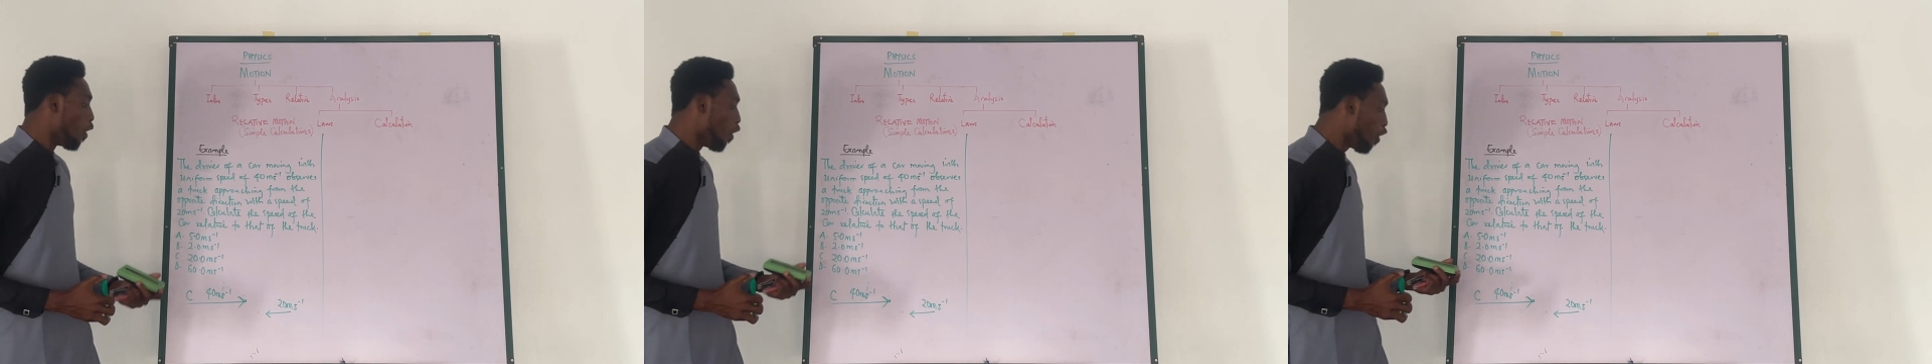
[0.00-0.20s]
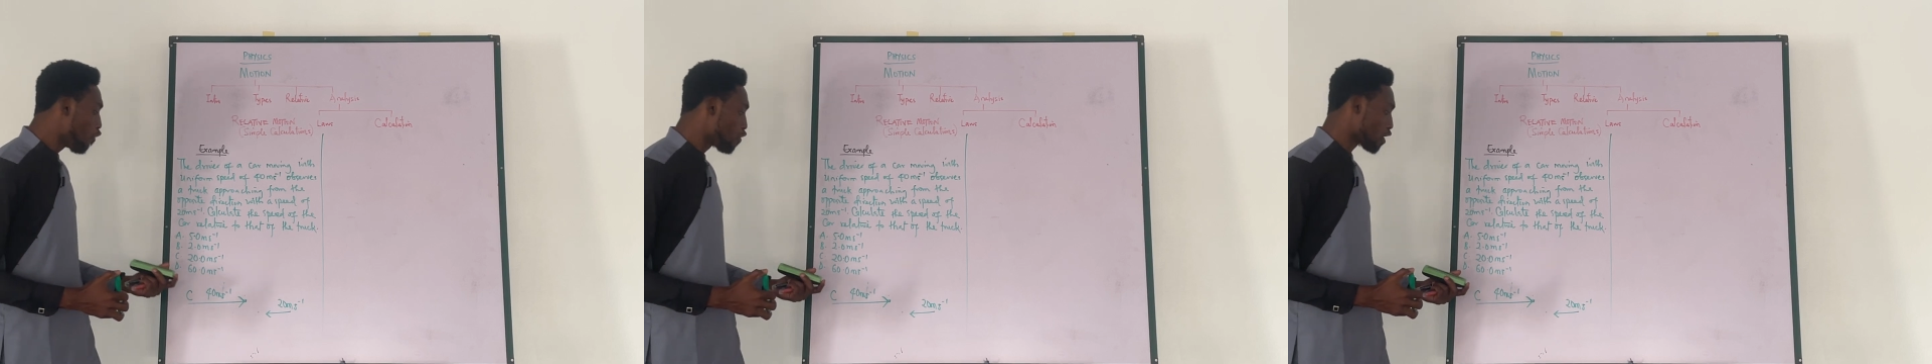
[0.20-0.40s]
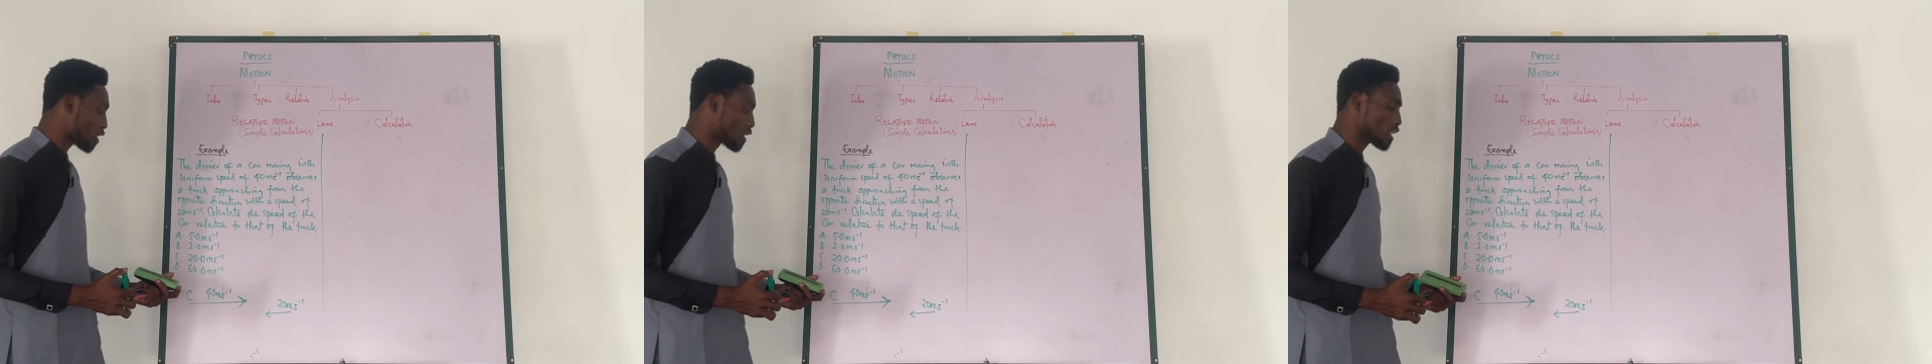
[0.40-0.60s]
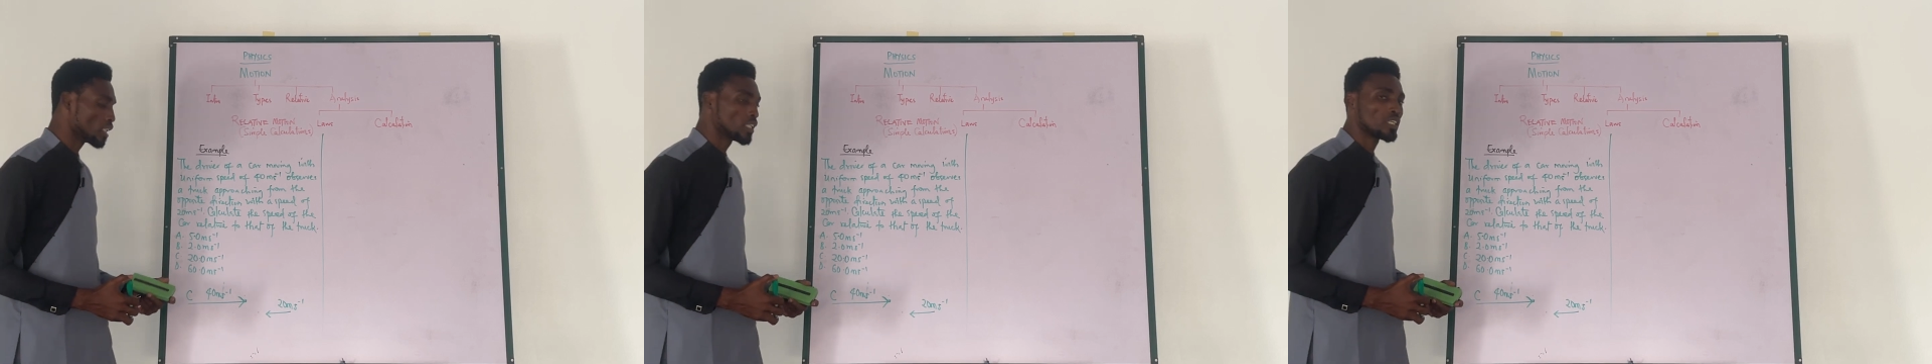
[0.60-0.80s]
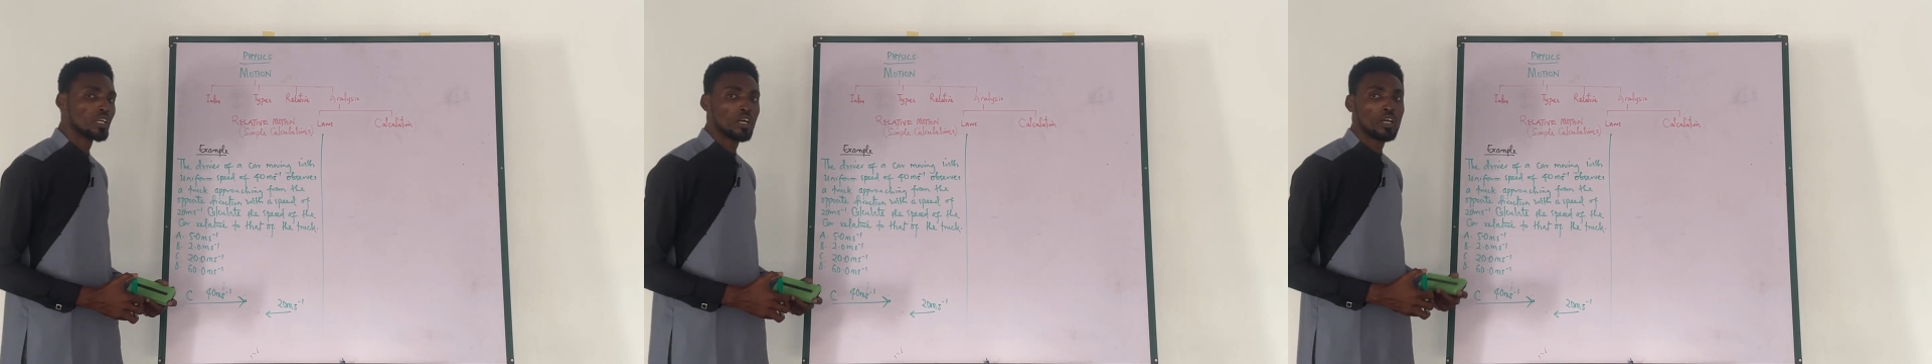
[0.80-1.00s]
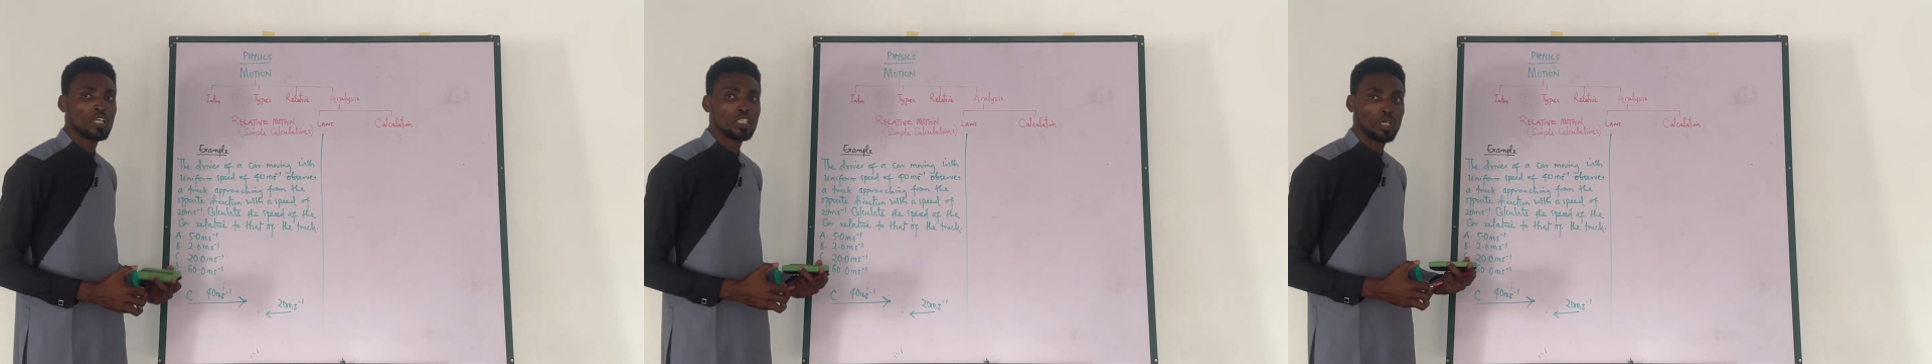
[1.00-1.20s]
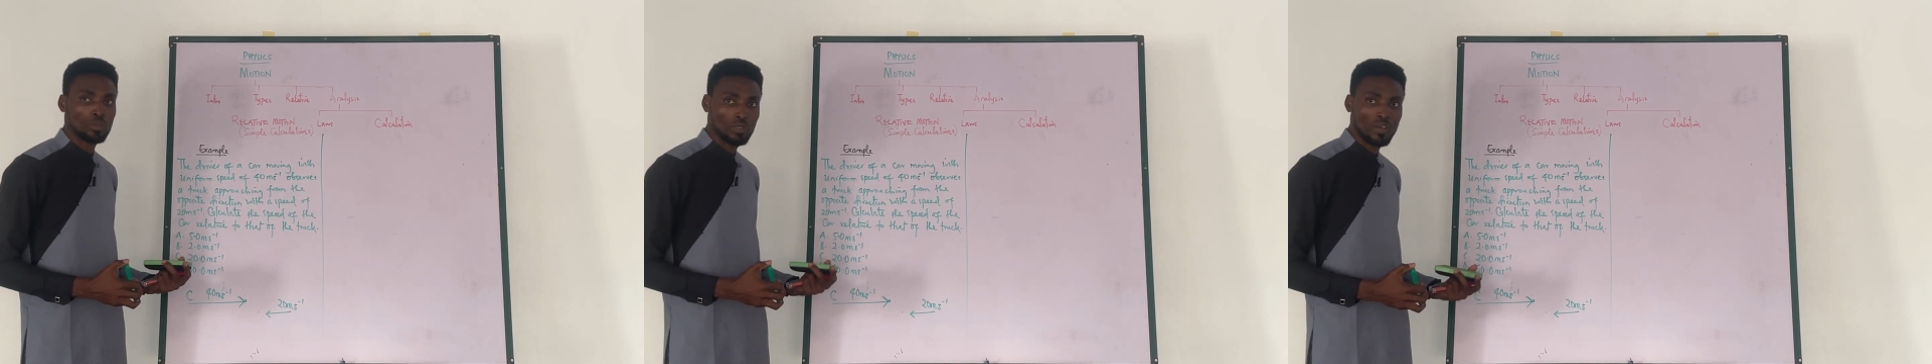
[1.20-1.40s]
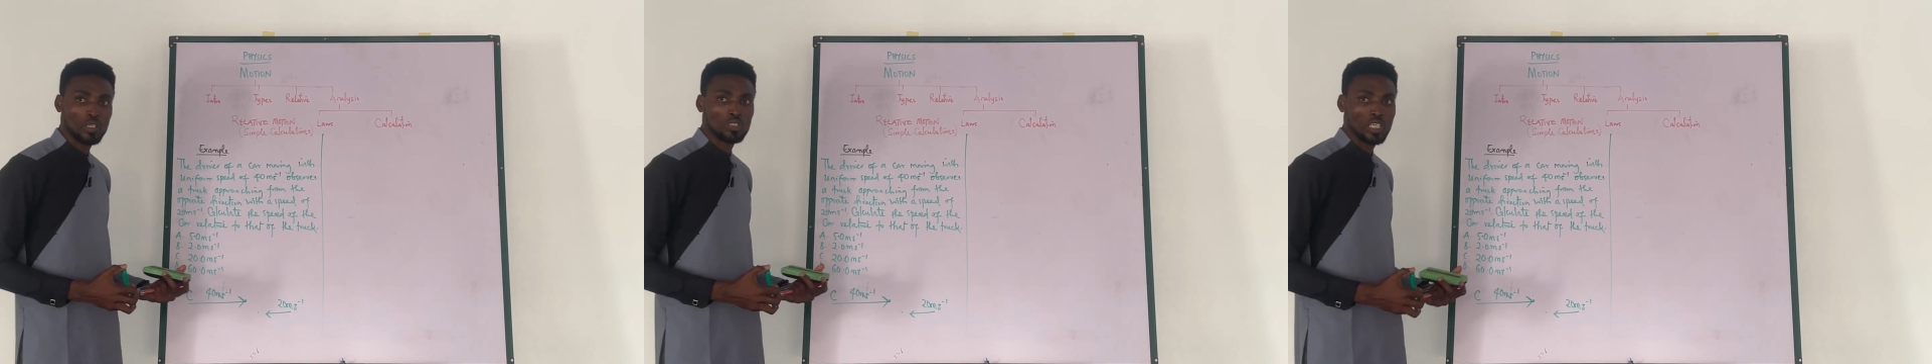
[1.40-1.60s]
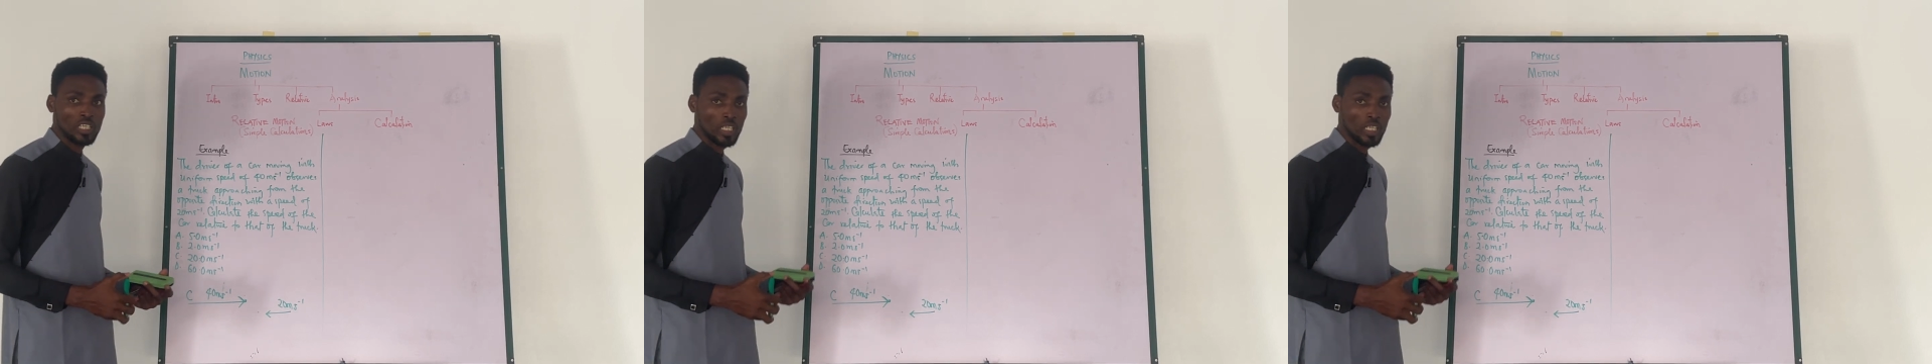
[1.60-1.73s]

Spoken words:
Obviously, the observer knows that